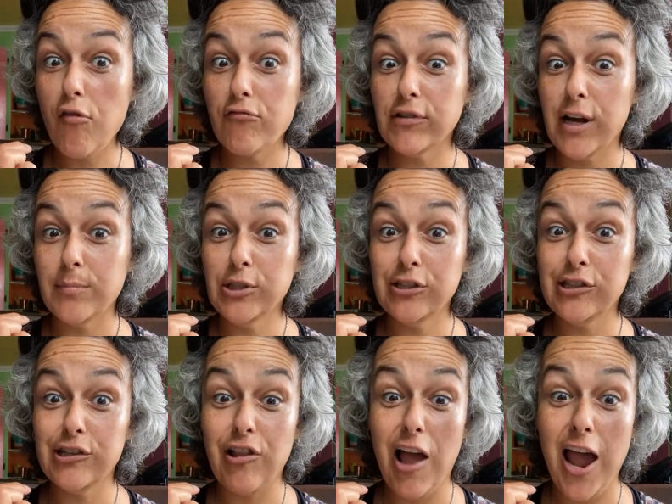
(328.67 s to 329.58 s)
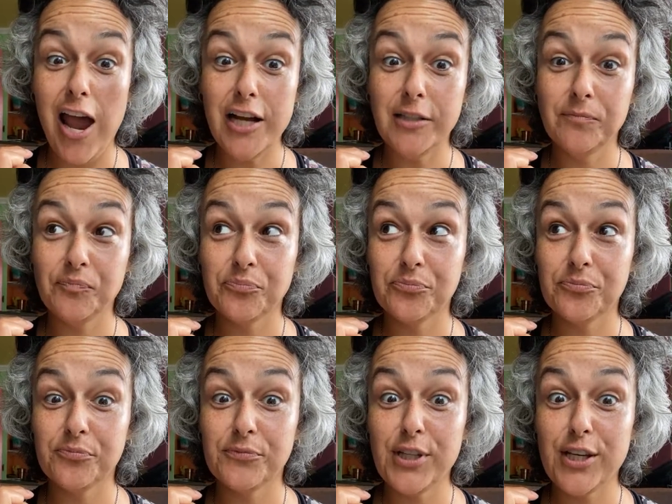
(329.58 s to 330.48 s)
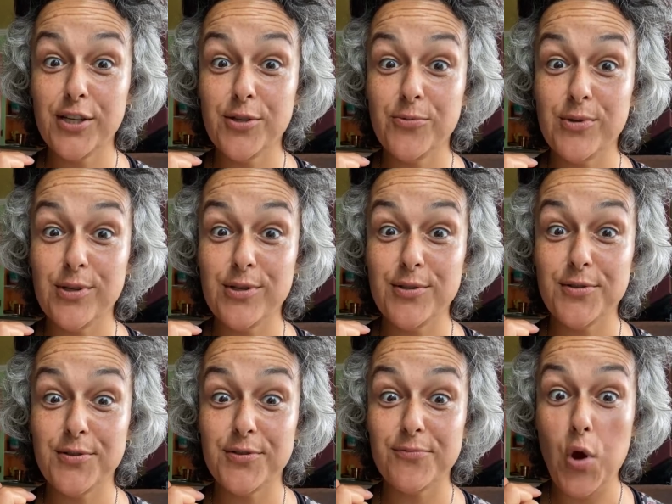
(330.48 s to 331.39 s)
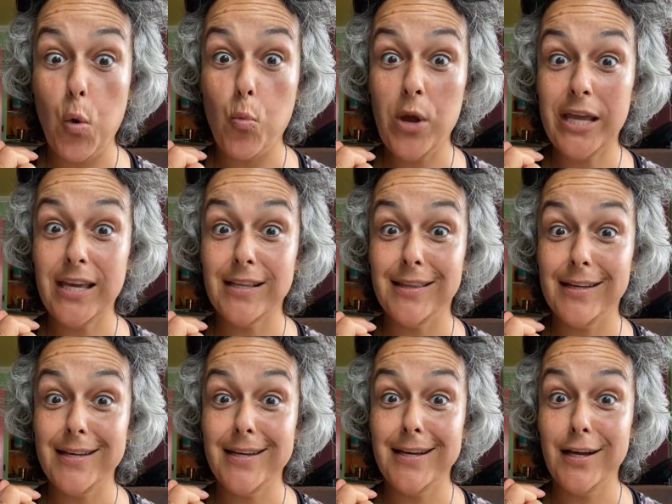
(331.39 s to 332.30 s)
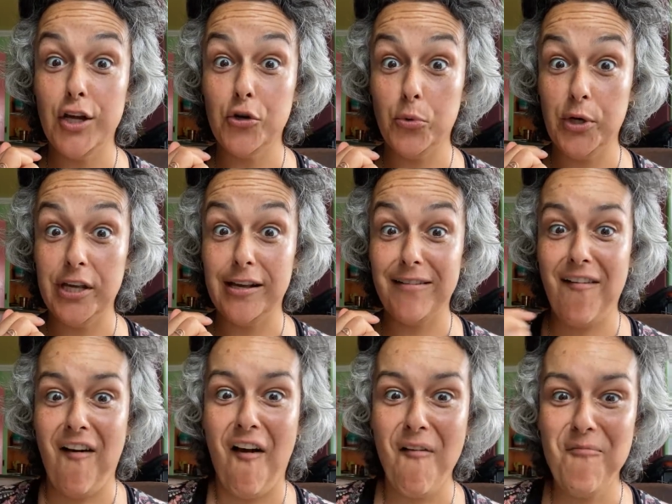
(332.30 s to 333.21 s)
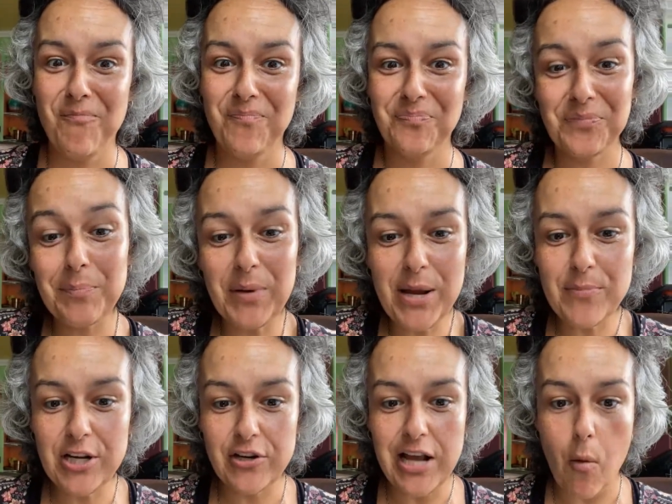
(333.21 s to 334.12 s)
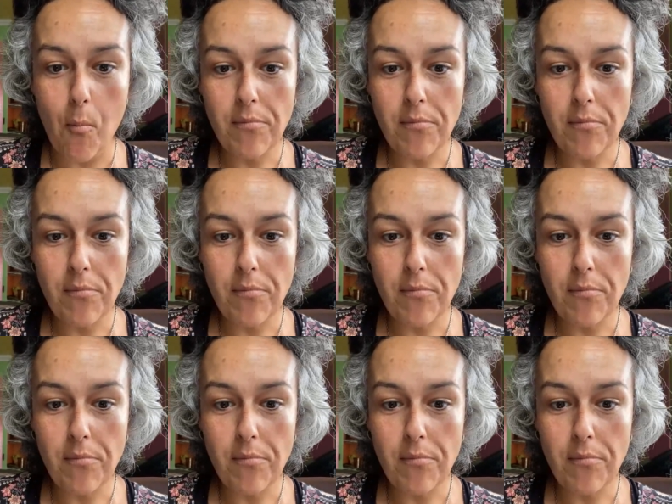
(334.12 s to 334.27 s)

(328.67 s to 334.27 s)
not gonna lie, it was wickedly annoying. But I'm here now.